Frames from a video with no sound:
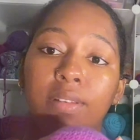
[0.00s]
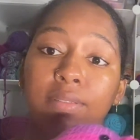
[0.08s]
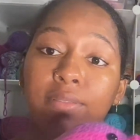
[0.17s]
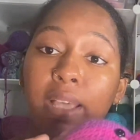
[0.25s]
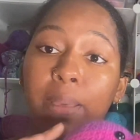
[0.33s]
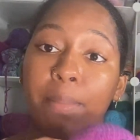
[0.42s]

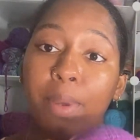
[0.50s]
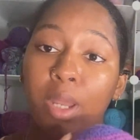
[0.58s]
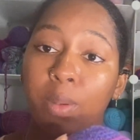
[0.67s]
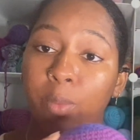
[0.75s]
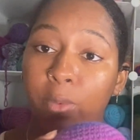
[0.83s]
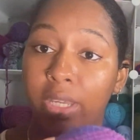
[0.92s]
flat
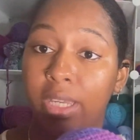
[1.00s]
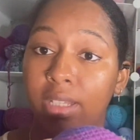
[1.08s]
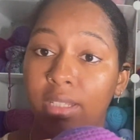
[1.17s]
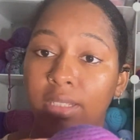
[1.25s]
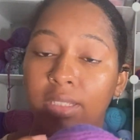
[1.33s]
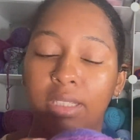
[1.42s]
bottom
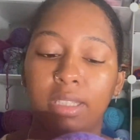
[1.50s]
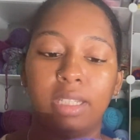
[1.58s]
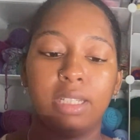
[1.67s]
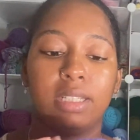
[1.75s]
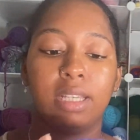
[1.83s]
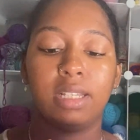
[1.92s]
whale.
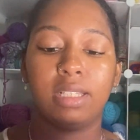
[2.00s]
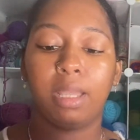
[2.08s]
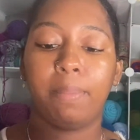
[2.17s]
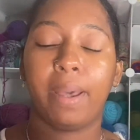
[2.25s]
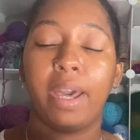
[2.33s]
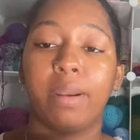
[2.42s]
This is a
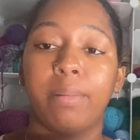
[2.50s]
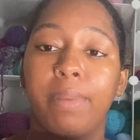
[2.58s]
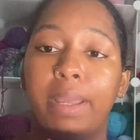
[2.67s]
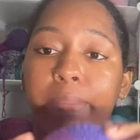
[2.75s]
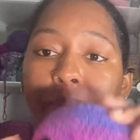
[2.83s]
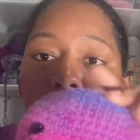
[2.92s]
pattern
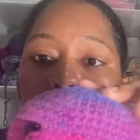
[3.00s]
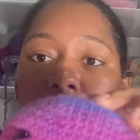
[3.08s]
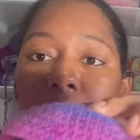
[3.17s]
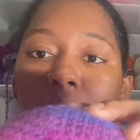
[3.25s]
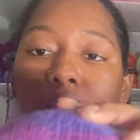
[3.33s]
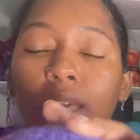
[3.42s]
by
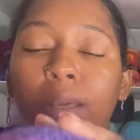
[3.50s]
me.